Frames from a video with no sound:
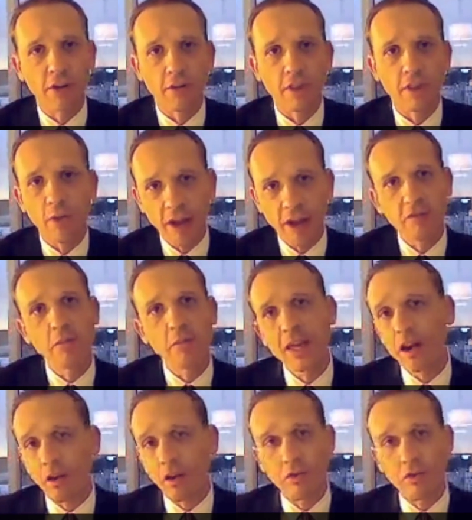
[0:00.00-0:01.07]
They would have to meet
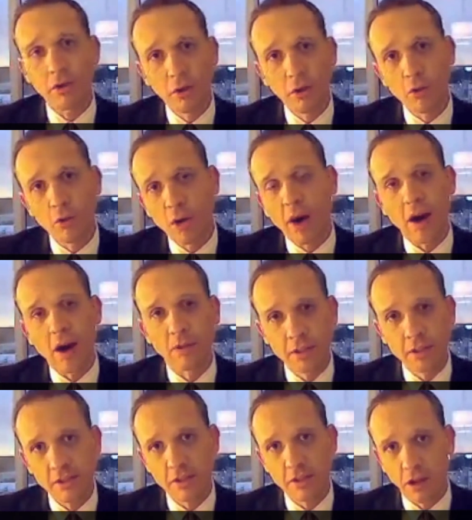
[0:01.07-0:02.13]
all of the new
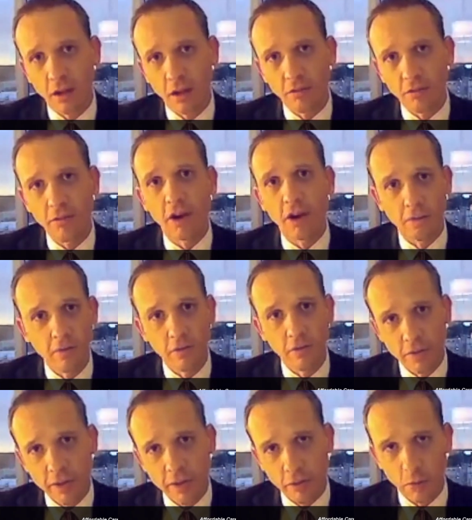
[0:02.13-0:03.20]
requirements of, of
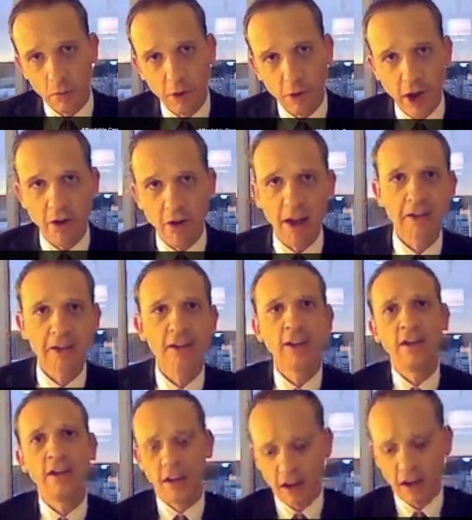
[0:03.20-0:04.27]
the Affordable Care Act.
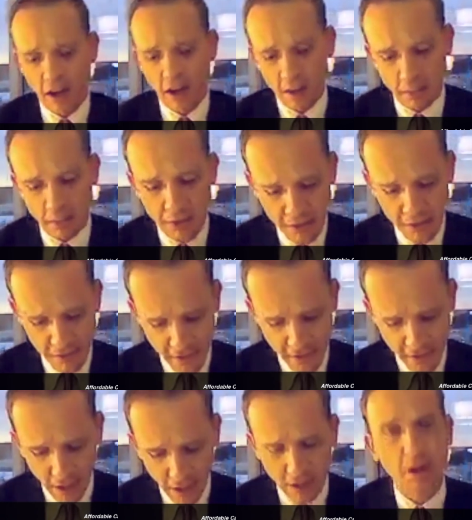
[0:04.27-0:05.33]
Um, this
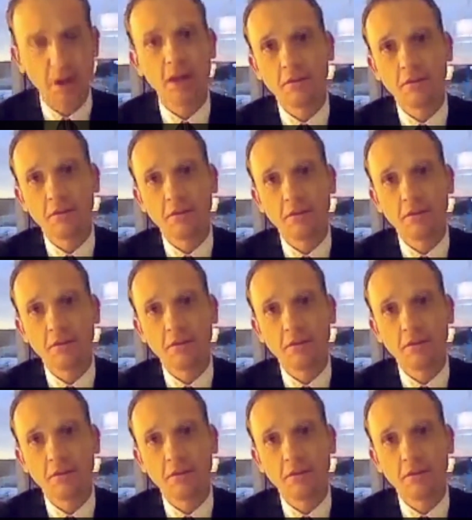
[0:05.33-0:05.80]
uh,